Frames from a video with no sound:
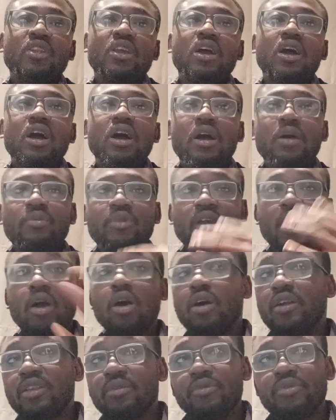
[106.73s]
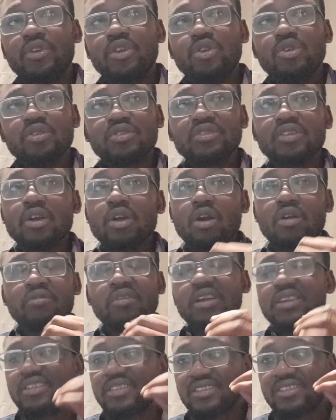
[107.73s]
There are other videos that
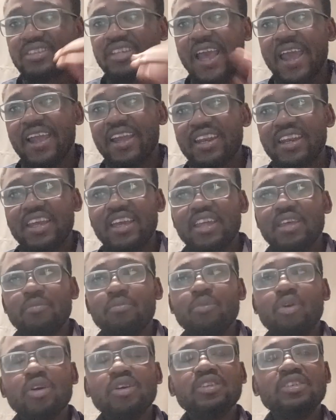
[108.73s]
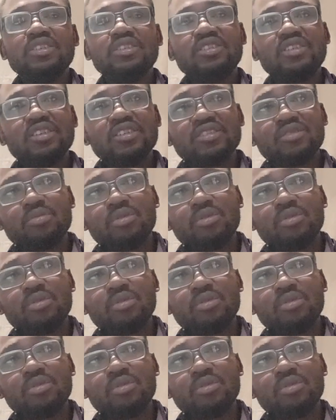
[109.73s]
cover the technique in more details,